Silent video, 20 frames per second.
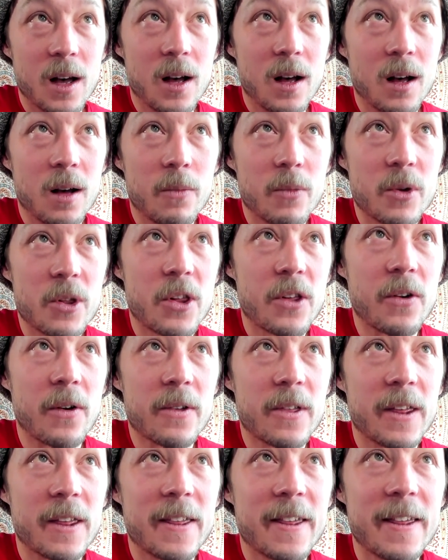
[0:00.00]
which
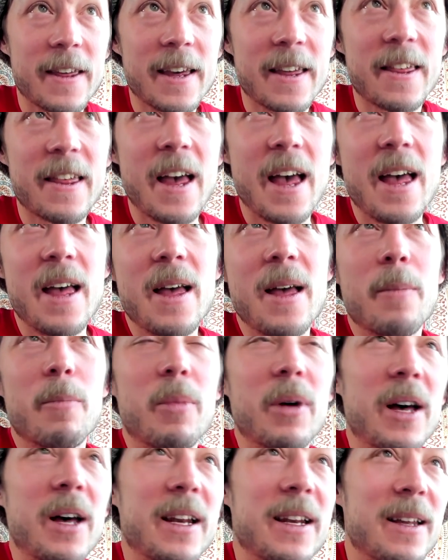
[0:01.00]
starts in 6.
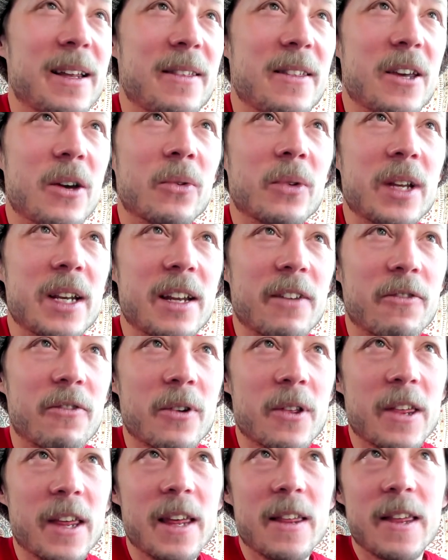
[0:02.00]
But the only
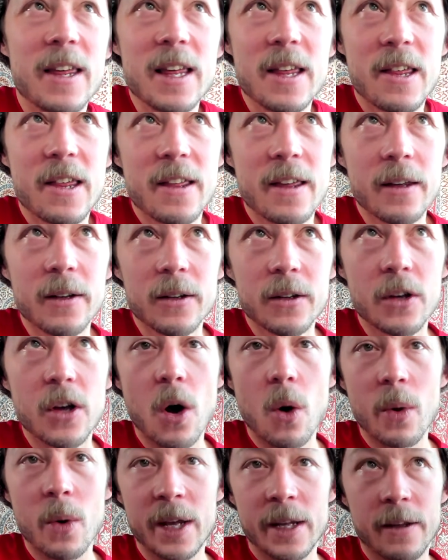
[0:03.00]
difference is he's still
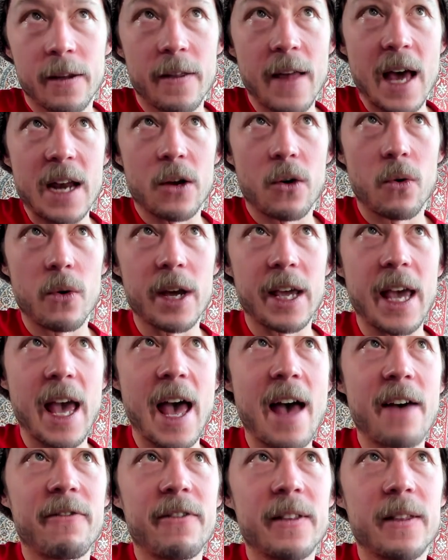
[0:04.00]
going to that quick
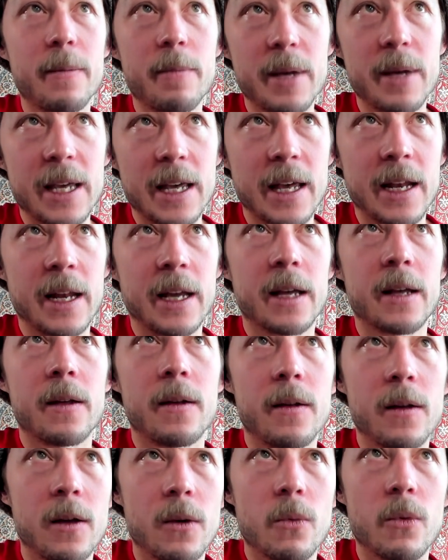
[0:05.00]
F at the beginning,
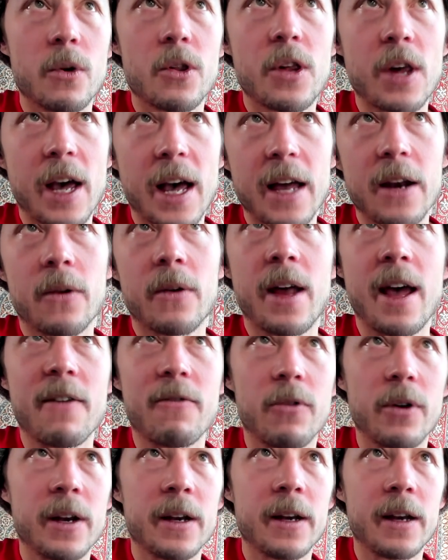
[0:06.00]
which I don't have
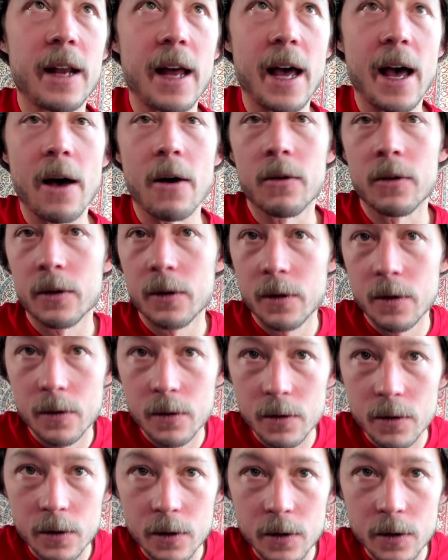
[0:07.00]
written down.